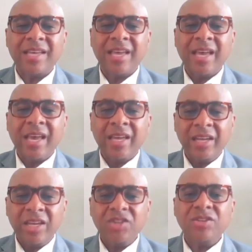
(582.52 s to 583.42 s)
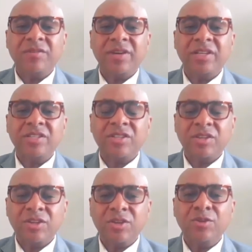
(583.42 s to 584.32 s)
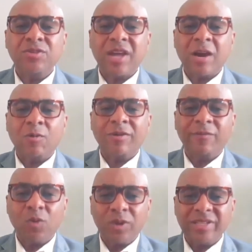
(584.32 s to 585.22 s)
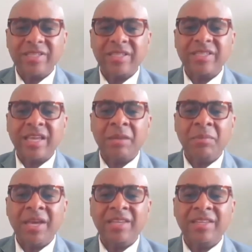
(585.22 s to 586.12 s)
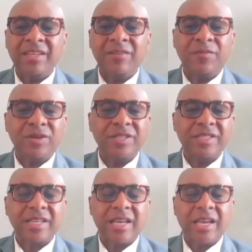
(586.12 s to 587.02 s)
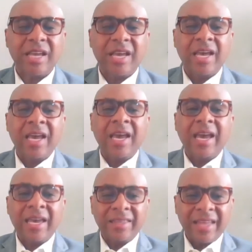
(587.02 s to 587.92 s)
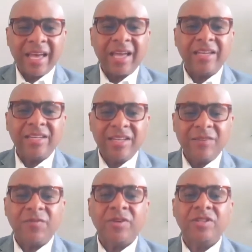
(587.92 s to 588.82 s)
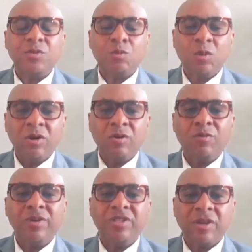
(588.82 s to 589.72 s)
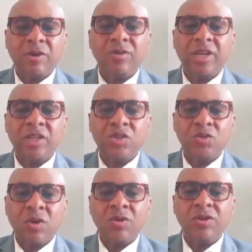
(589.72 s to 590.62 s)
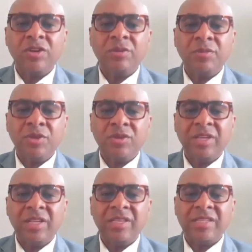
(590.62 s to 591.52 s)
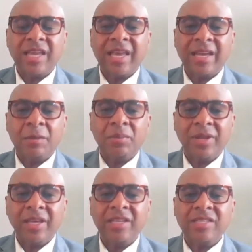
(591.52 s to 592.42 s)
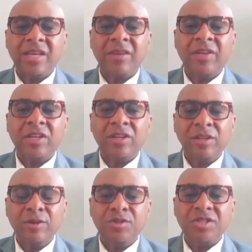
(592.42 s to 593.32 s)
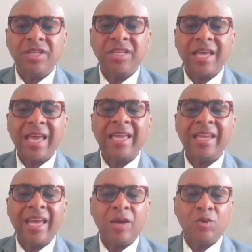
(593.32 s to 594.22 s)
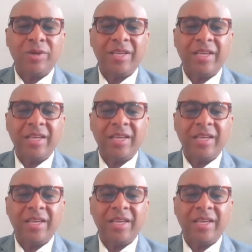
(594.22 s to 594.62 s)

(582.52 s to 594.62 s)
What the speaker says: and each of us to use our voices and make the difference. And that difference will result in stronger communities and a place of inclusion and equity.